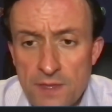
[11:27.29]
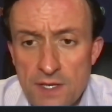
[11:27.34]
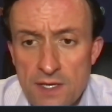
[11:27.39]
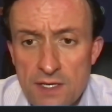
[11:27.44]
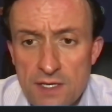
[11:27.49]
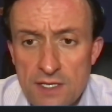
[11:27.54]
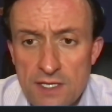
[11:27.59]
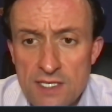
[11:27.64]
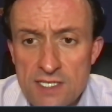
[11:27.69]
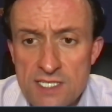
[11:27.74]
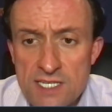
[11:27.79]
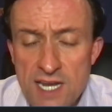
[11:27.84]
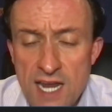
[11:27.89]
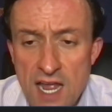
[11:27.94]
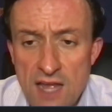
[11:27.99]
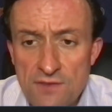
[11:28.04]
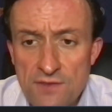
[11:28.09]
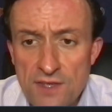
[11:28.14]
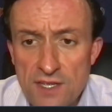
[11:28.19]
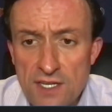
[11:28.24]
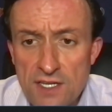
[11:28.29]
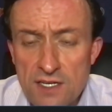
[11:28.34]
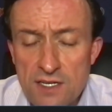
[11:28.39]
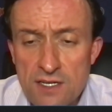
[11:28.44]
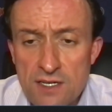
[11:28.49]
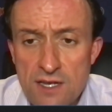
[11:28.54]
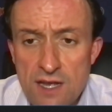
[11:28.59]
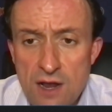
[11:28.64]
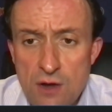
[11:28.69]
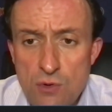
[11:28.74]
is
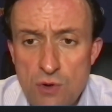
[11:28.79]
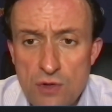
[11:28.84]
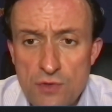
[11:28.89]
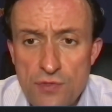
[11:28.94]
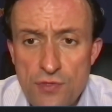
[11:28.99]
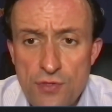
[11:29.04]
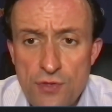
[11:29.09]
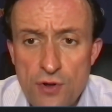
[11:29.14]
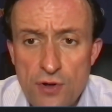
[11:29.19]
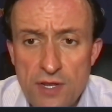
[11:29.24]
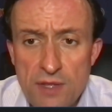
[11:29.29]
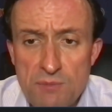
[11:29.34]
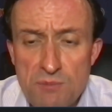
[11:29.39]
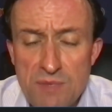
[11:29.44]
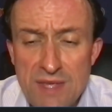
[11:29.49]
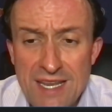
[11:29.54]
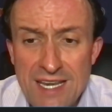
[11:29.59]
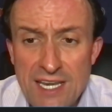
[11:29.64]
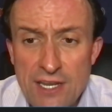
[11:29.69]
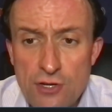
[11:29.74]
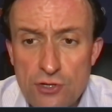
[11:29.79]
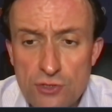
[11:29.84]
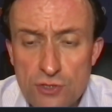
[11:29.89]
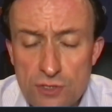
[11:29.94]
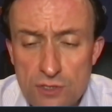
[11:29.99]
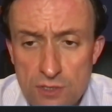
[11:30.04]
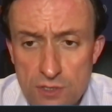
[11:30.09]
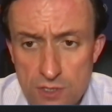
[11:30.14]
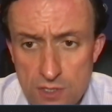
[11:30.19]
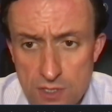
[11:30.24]
having around 30
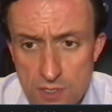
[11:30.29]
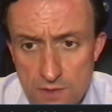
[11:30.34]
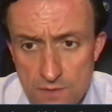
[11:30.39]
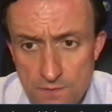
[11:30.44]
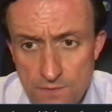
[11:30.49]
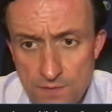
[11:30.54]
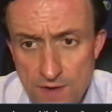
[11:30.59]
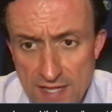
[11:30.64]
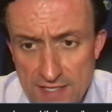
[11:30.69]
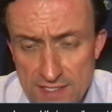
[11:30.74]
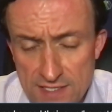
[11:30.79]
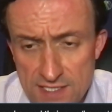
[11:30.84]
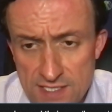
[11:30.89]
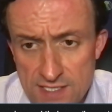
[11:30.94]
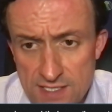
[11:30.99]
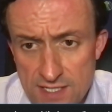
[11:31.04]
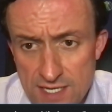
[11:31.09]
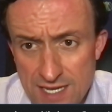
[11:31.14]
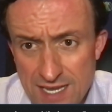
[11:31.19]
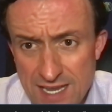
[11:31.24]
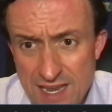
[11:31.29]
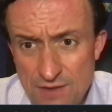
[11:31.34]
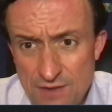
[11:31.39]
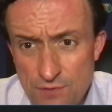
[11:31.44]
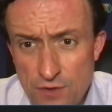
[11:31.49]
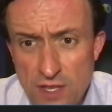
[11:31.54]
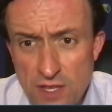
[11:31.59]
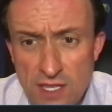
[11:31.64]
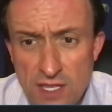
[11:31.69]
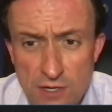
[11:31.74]
million fans
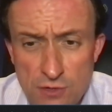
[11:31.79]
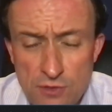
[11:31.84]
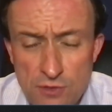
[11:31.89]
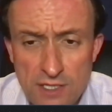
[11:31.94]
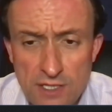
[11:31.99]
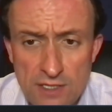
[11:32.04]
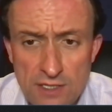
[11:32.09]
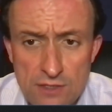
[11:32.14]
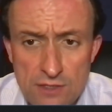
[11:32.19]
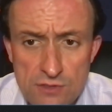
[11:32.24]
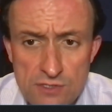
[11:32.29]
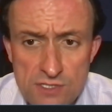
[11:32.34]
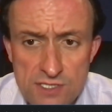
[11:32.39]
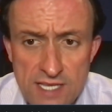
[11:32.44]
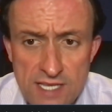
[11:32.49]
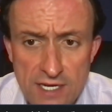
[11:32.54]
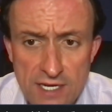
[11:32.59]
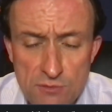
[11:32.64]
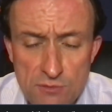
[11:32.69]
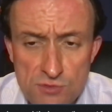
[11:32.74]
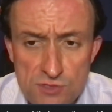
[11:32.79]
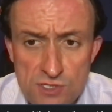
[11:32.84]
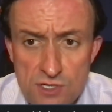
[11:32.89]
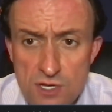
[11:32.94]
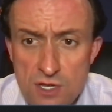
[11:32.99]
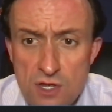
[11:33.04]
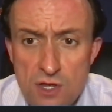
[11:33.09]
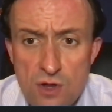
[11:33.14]
every year in their stadiums.